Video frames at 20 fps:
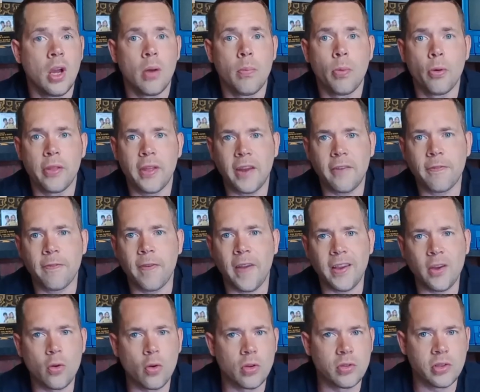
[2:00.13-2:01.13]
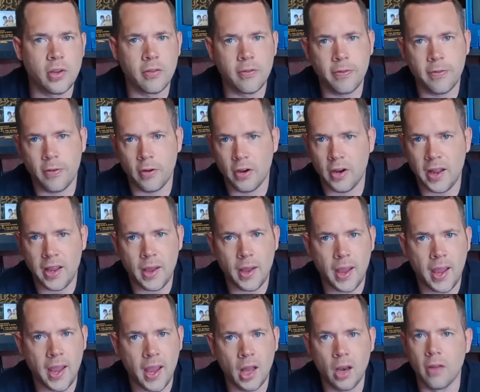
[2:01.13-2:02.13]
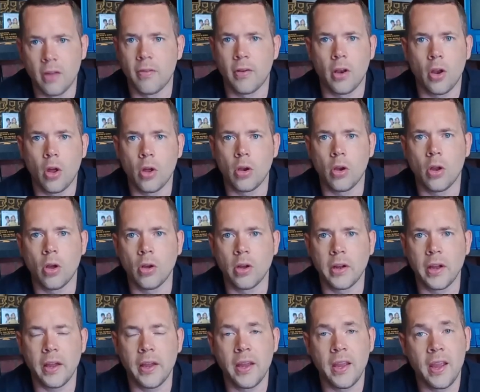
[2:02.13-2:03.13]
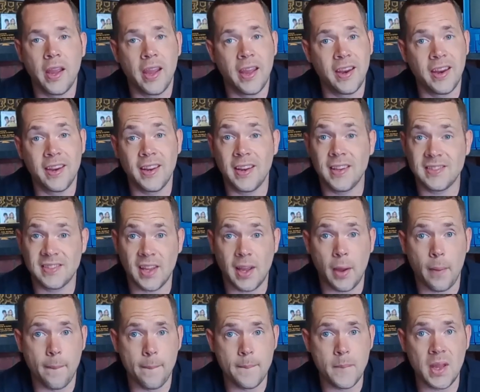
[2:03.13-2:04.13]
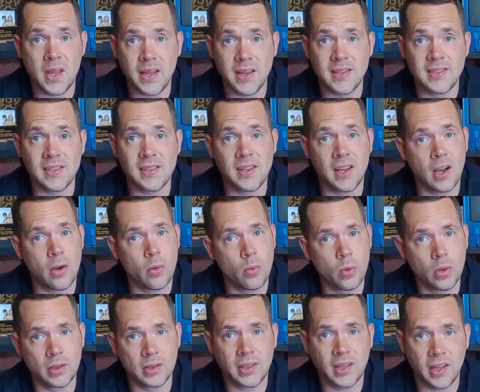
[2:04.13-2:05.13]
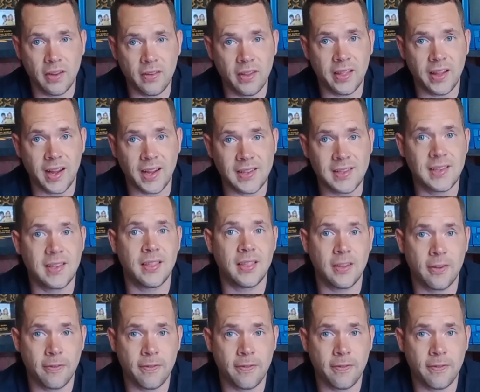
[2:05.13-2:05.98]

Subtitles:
But that fight goes on for a hell of a lot longer, and it is amazing, I will give it that. The